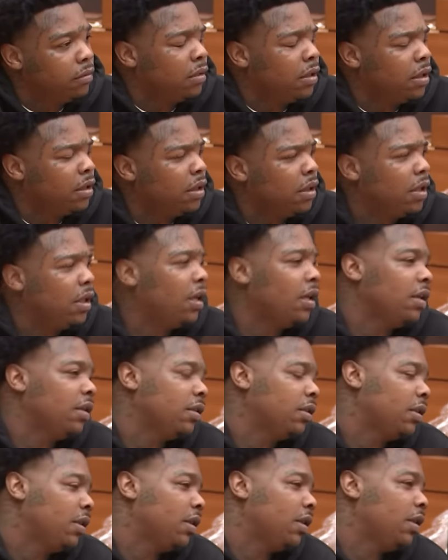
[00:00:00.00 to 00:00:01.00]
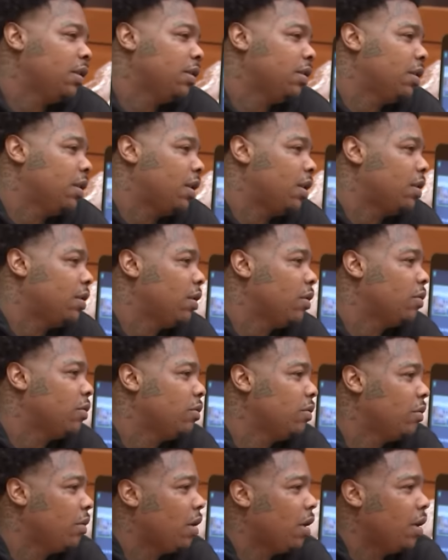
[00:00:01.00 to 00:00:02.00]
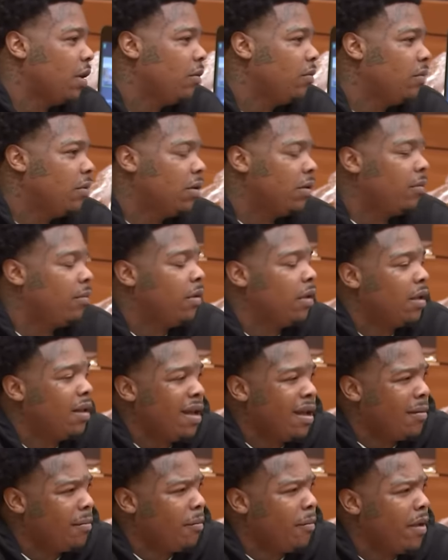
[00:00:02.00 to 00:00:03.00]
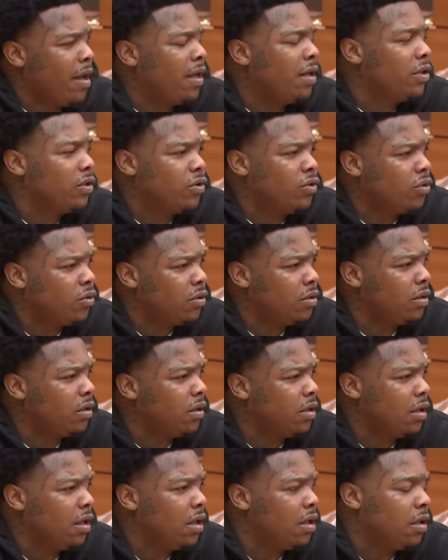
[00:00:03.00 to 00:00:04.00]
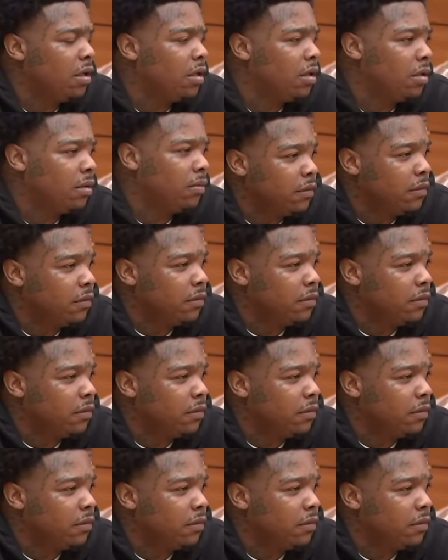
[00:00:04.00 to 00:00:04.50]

I think I answered that yesterday. I told you, like, it wouldn't have been, like, mandatory or nothing like that.